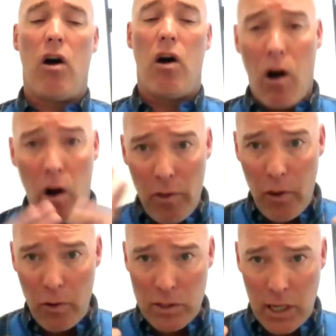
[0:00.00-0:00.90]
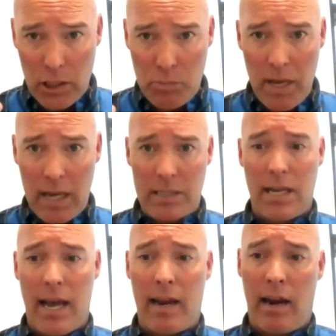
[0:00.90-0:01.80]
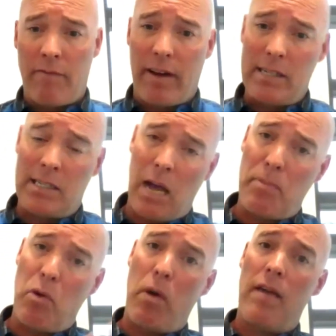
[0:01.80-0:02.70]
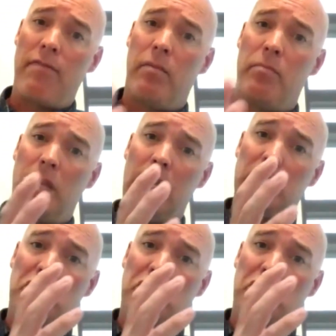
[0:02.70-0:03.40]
All those things being said, and if I step away from the